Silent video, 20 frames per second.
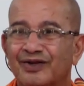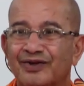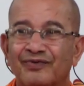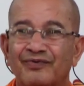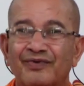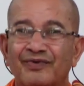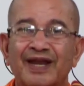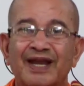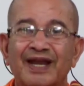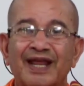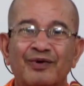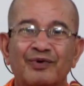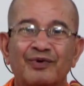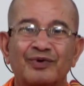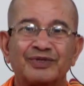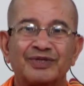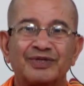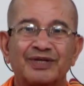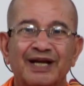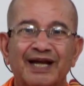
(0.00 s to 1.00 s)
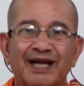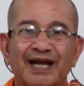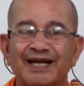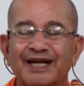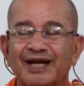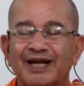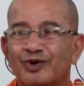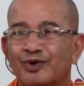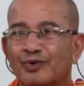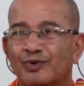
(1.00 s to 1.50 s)
when I was
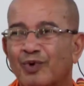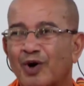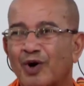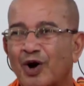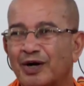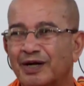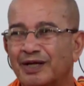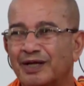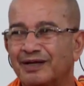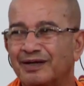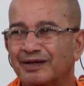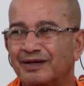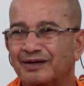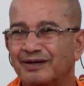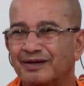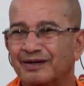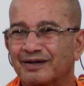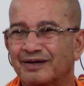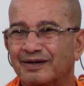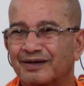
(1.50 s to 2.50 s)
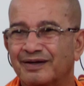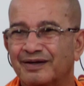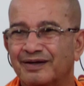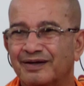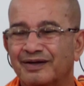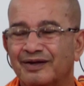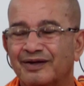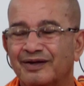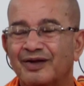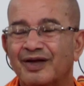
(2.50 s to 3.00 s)
related to body.
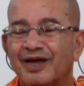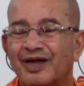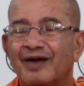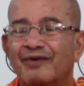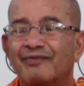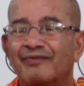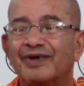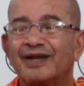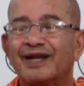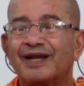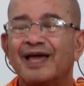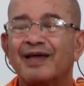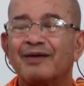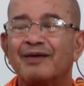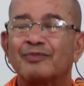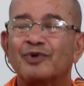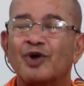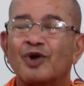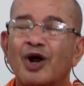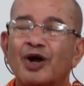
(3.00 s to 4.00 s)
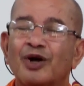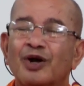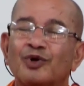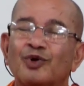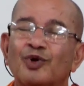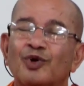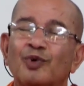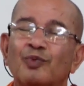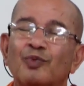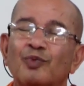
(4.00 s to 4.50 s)
When I am
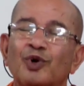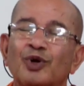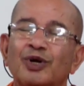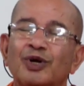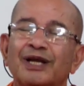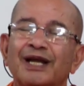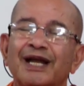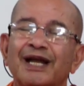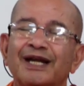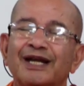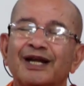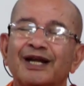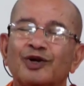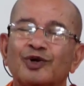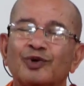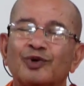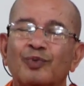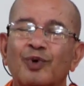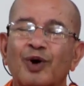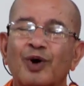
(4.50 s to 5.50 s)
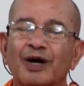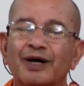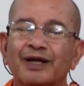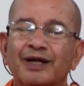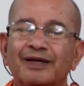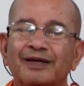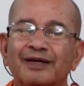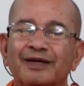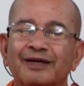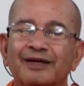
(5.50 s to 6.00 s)
no more related to
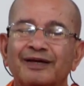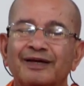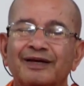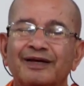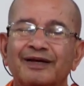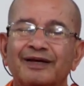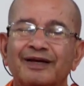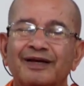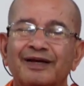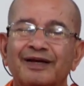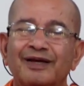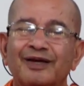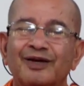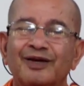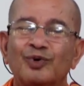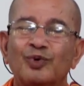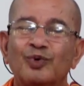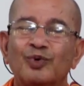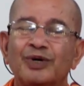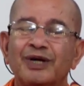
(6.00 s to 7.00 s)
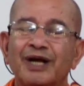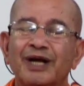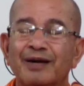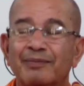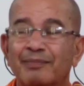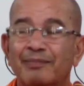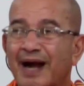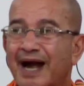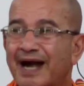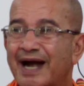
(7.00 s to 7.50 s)
body, good and
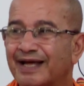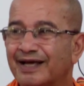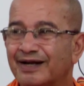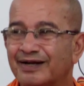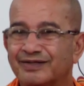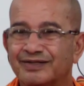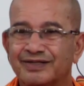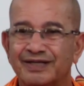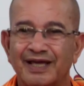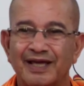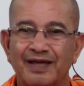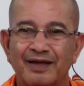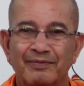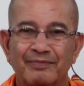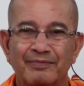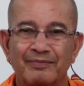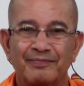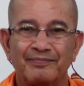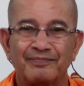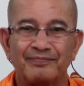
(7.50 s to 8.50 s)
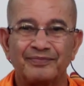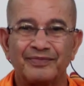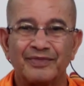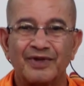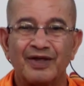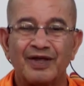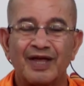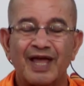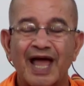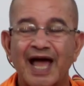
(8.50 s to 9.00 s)
bad are same.
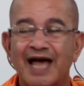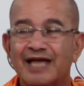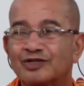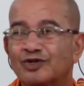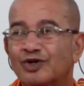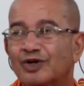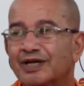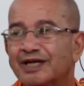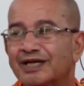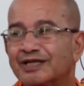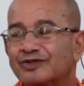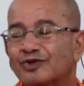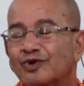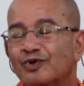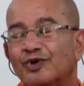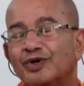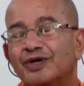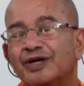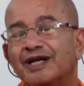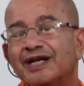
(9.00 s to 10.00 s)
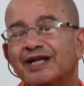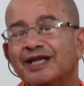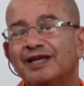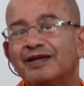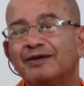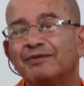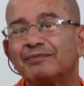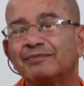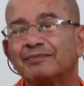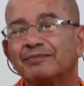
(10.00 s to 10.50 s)
As long as I was a
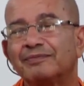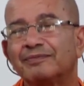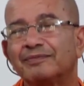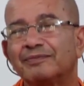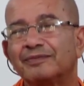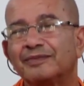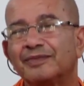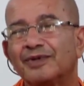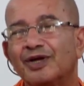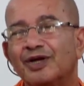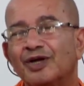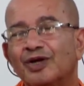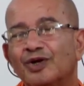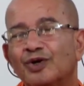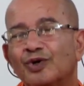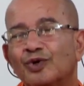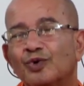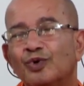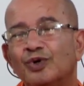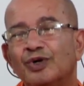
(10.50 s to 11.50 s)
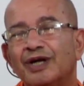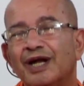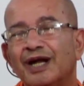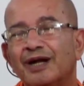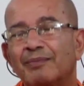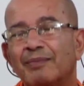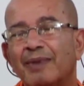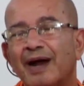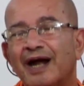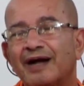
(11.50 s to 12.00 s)
dream, good and
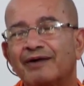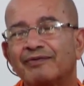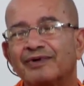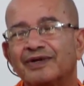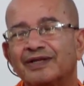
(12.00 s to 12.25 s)
bad were